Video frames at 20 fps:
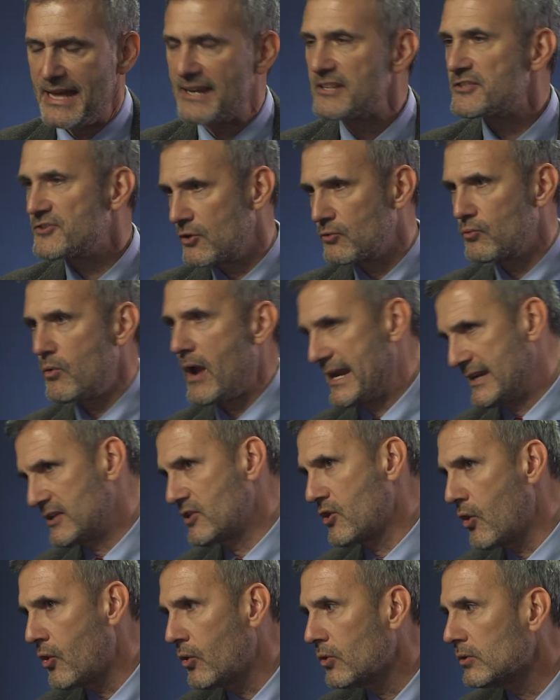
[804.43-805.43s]
that is the right
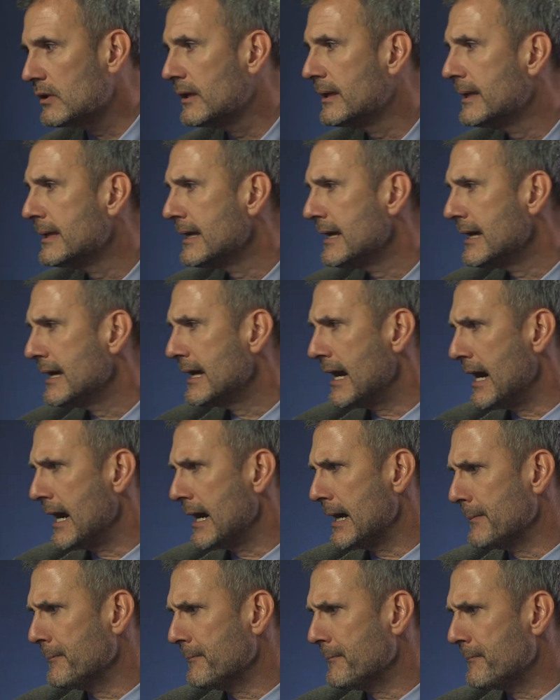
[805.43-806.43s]
goal.
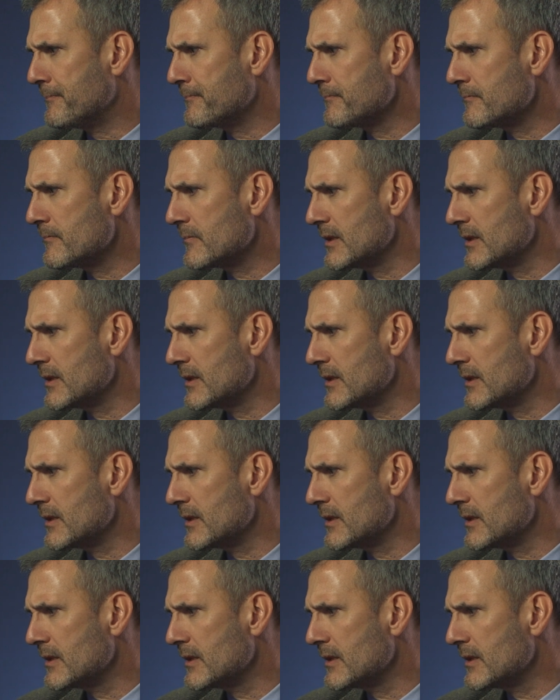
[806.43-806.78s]
Um,